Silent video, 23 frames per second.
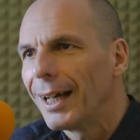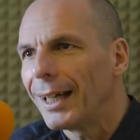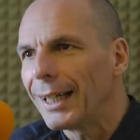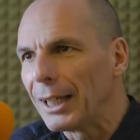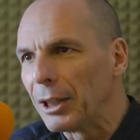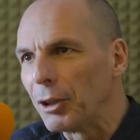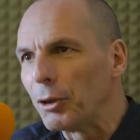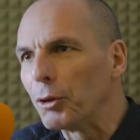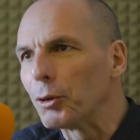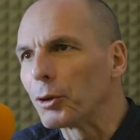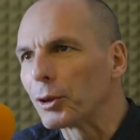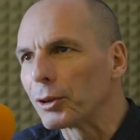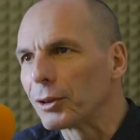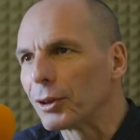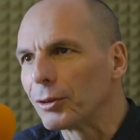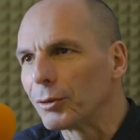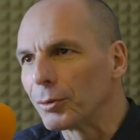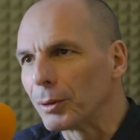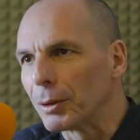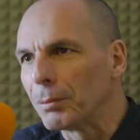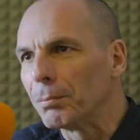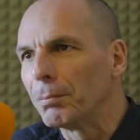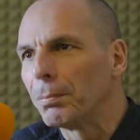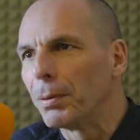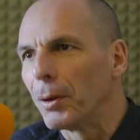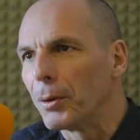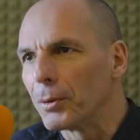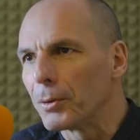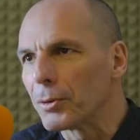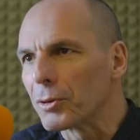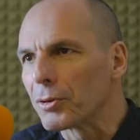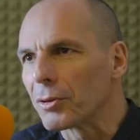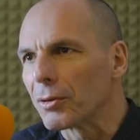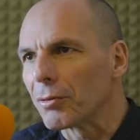in order to
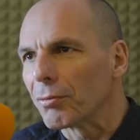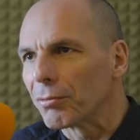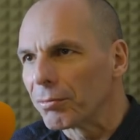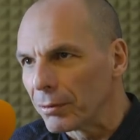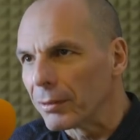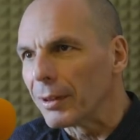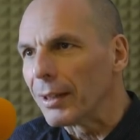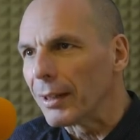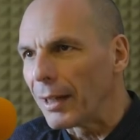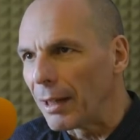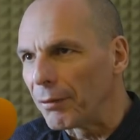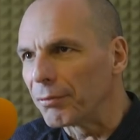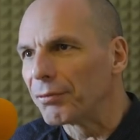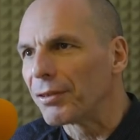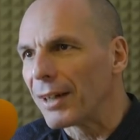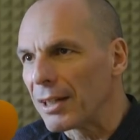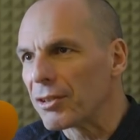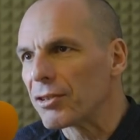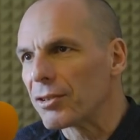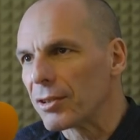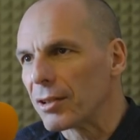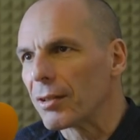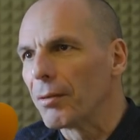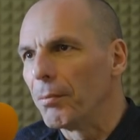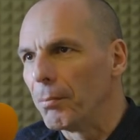impose a French